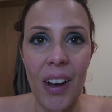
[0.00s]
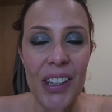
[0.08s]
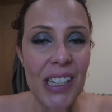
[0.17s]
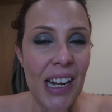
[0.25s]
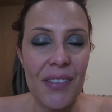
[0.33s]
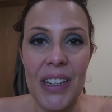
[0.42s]

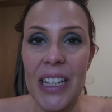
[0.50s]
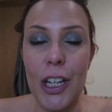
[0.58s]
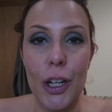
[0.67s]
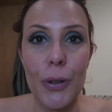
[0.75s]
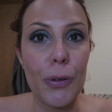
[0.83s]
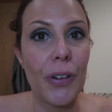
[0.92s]
I didn't have any
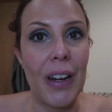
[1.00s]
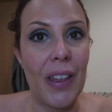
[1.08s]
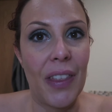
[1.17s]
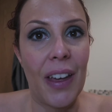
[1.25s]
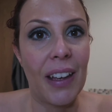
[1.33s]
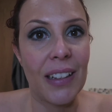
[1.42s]
glue or
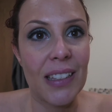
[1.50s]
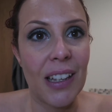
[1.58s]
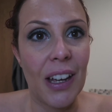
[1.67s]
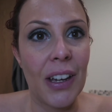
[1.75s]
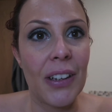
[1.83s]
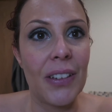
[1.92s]
anything,
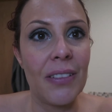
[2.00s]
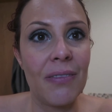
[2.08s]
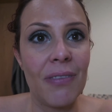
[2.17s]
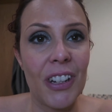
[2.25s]
so